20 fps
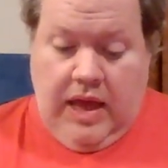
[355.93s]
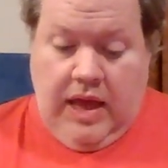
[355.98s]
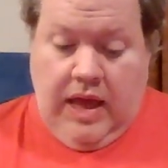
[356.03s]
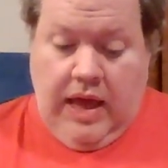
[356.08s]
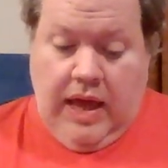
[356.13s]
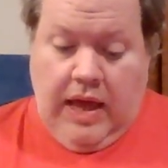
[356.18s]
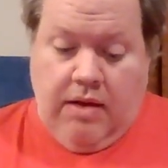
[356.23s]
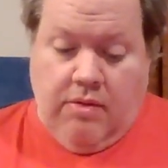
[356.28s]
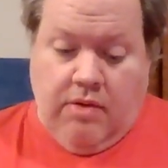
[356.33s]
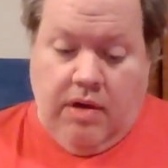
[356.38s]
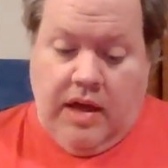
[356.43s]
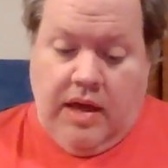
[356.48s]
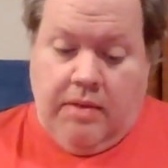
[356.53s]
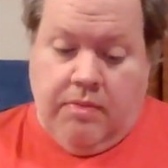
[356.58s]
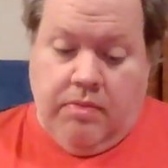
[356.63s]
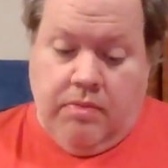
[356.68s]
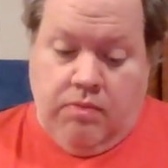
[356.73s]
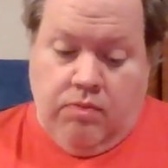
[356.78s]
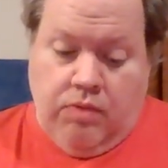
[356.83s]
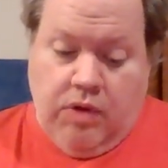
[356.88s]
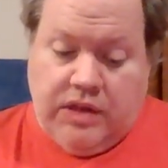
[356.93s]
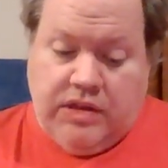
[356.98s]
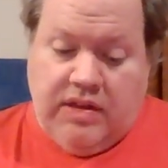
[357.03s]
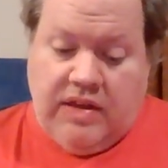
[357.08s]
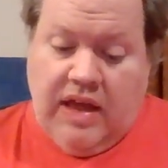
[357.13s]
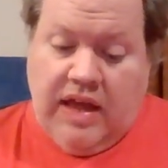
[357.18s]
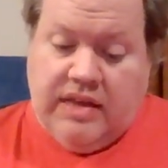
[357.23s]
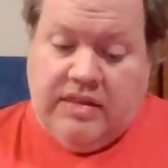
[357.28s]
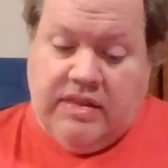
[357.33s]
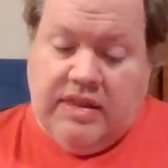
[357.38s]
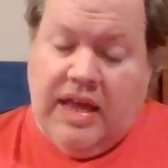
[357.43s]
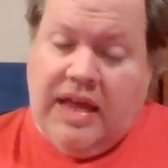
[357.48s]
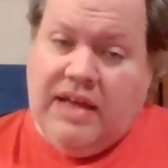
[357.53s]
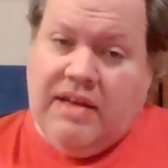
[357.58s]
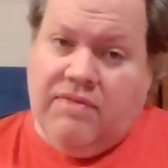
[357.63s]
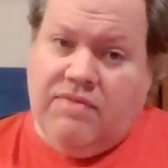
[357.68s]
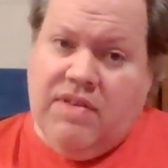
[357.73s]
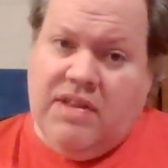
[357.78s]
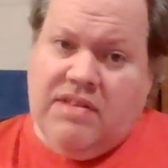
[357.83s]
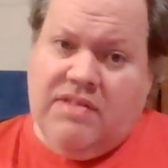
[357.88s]
Anyway, what did I
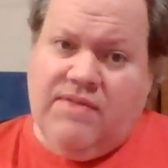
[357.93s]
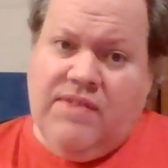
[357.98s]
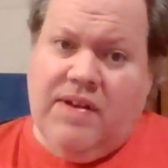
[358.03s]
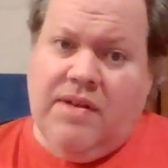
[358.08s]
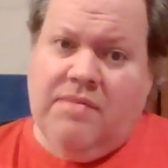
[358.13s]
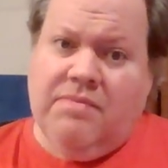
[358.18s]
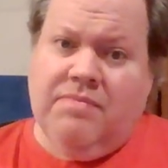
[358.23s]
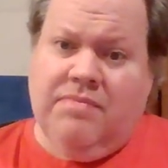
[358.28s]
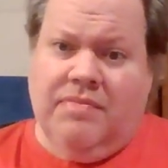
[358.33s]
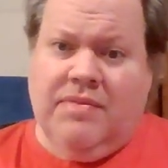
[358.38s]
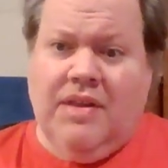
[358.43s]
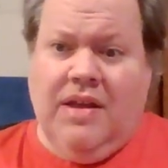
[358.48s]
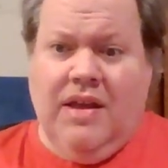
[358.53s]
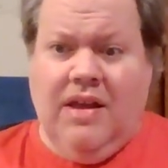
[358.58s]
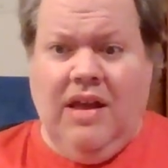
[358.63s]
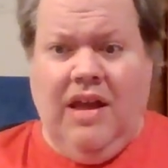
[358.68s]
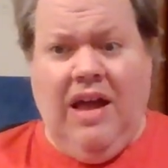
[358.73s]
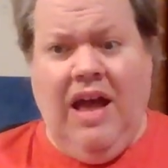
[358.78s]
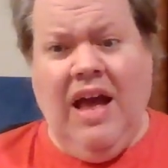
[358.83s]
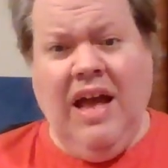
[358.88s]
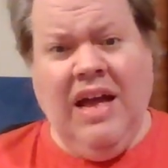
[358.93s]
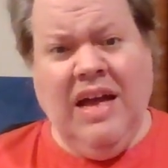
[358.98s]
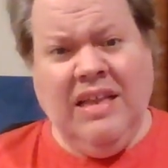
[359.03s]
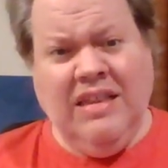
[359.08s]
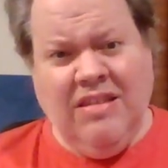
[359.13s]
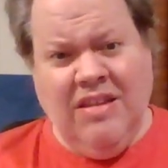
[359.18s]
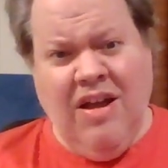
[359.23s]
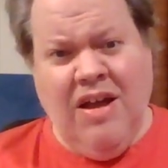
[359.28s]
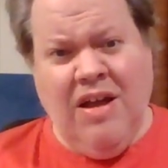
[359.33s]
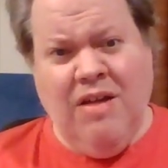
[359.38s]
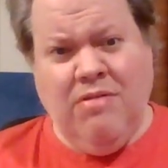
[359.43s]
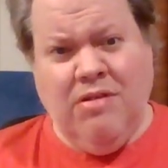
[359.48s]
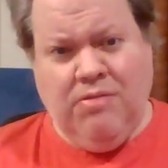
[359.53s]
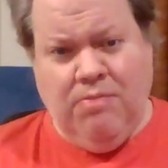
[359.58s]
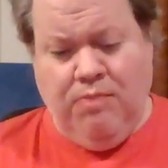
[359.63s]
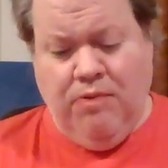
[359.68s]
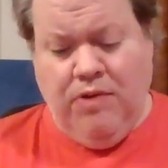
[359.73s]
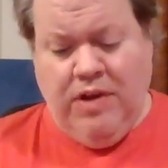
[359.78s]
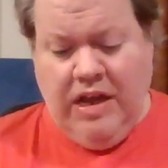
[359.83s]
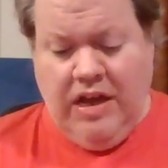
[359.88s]
think of this film? I thought it
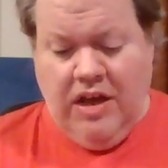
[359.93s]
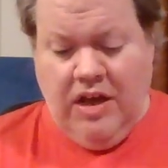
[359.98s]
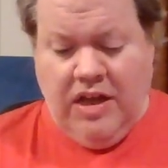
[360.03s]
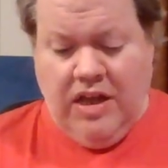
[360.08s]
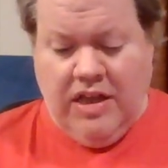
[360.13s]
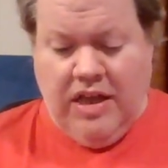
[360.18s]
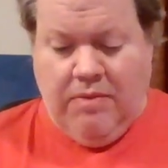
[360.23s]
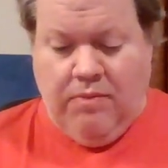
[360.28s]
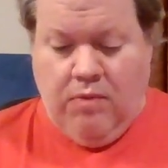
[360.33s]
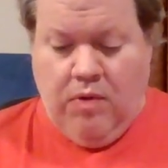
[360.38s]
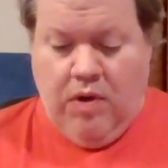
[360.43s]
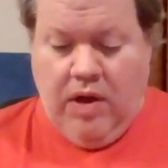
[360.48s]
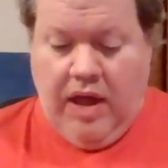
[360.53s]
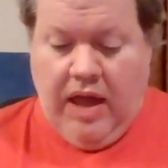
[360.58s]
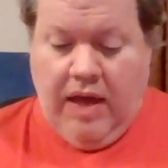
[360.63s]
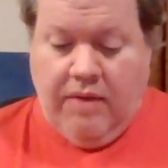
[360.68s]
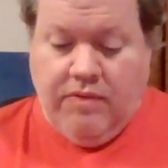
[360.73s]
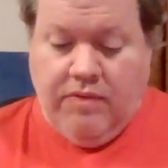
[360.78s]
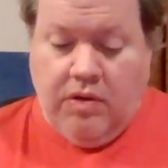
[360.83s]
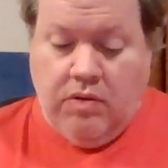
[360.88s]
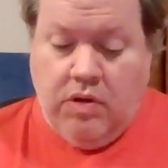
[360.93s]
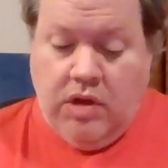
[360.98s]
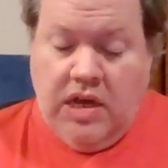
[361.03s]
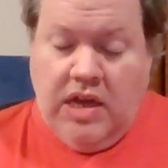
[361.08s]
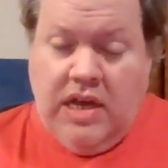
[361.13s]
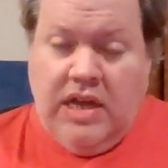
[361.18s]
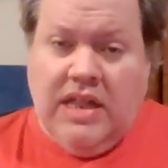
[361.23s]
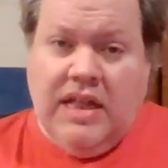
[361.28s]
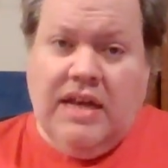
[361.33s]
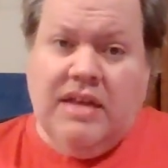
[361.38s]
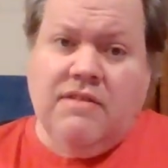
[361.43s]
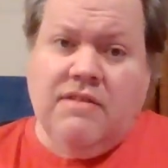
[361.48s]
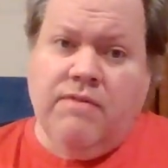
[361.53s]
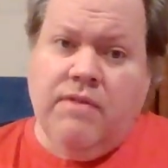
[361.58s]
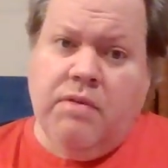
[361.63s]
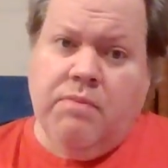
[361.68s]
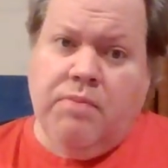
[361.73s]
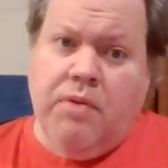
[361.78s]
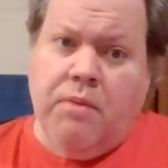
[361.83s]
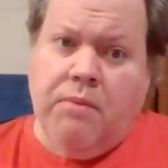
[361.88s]
was pretty good and what have you. This
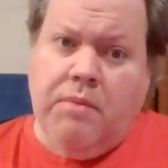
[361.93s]
film